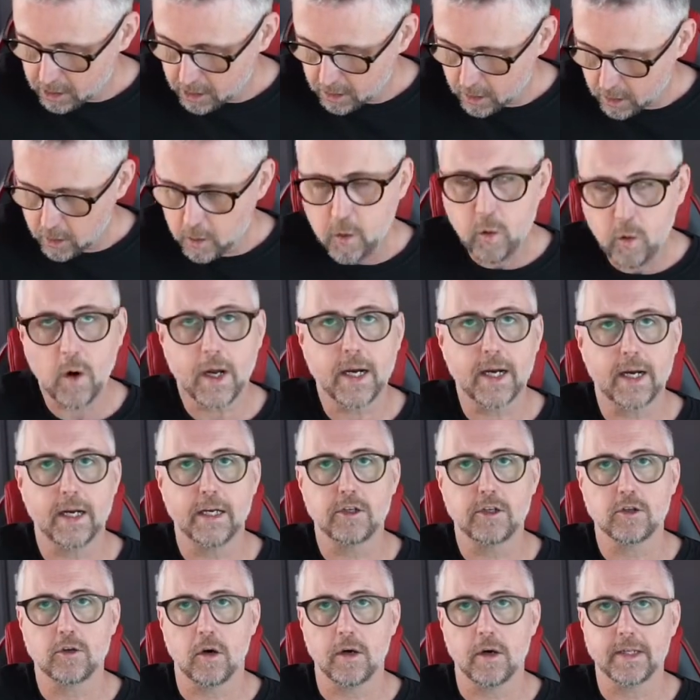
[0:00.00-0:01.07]
quickly
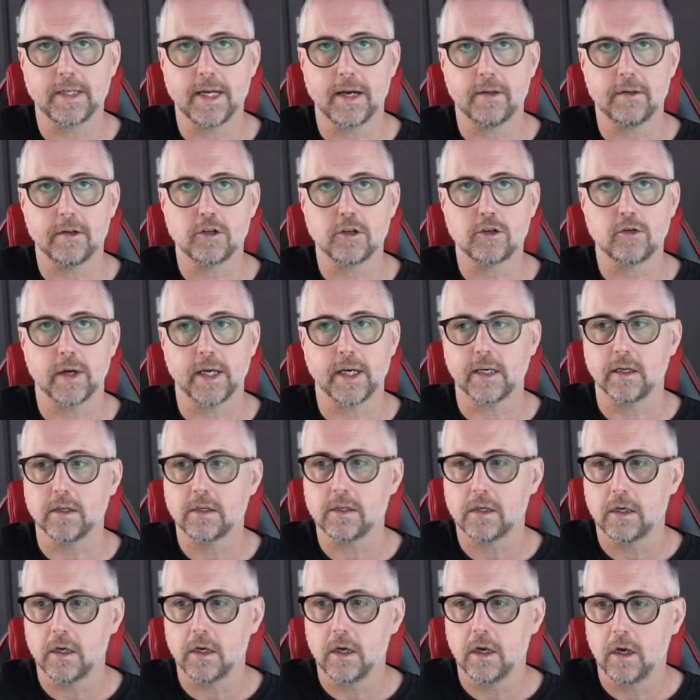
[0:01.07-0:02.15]
strike down the strings
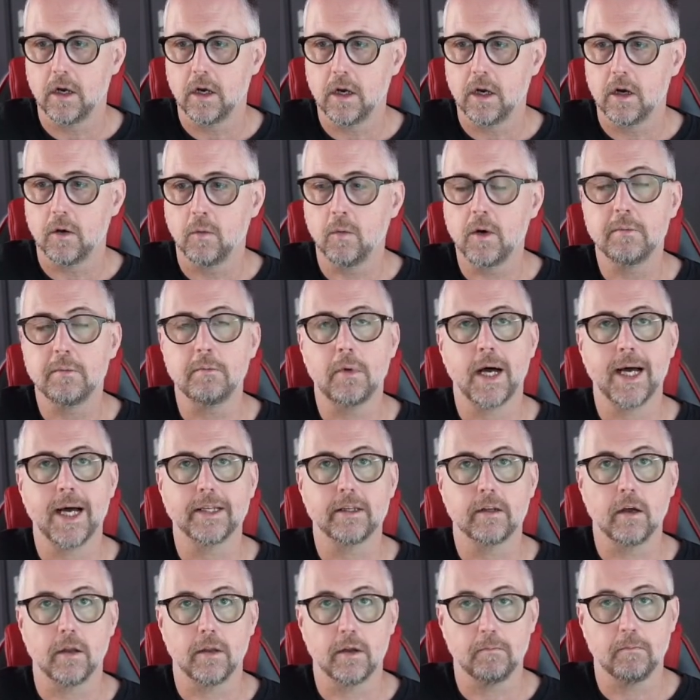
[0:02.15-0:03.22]
with my hand
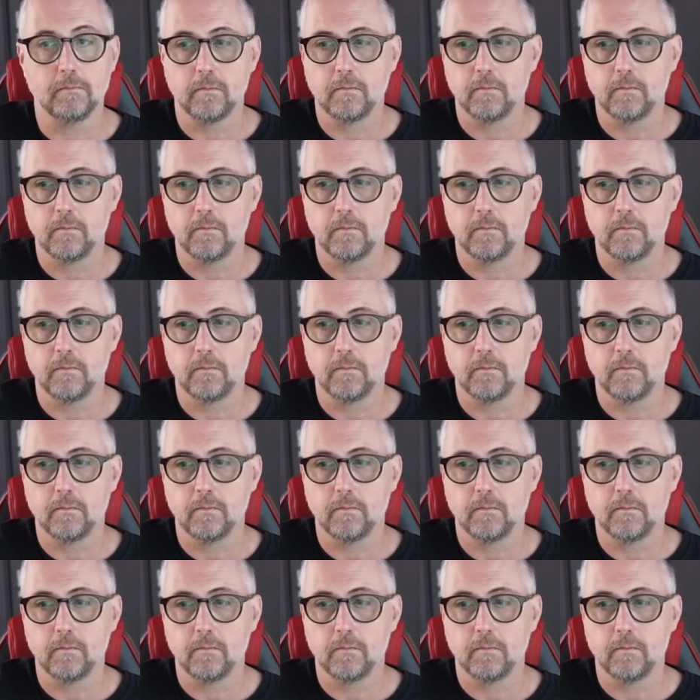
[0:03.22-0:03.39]
on them.